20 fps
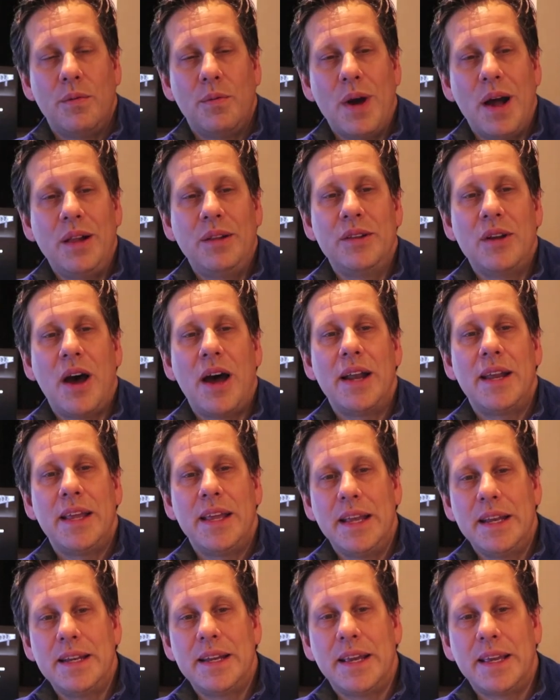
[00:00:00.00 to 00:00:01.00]
While not
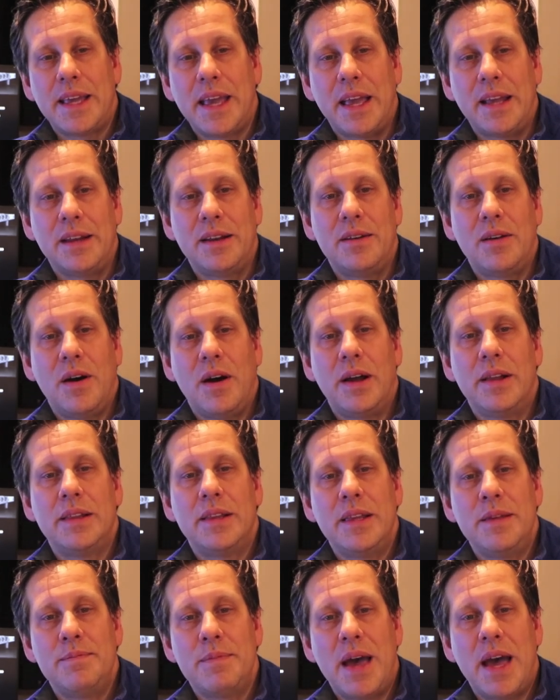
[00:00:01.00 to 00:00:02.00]
indicated on
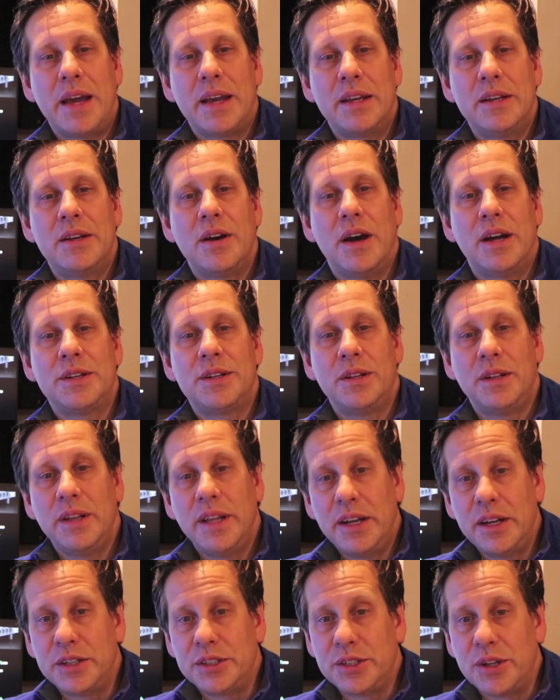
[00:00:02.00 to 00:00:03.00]
the McIntosh
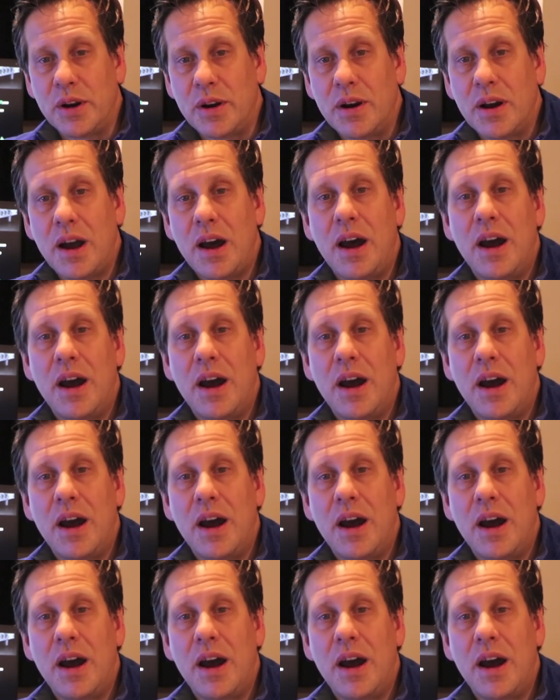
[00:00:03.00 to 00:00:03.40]
literature,